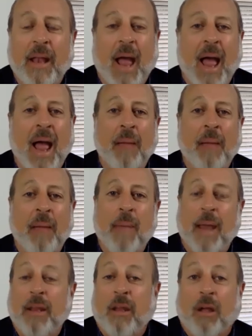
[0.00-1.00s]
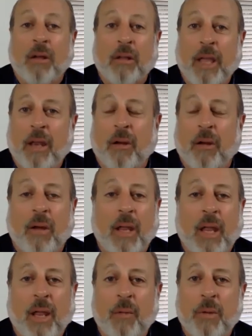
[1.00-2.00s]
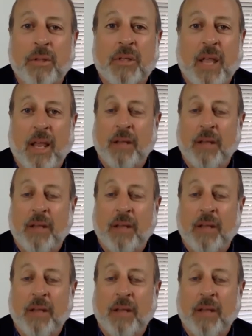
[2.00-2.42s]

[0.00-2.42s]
I met a young leader. He was in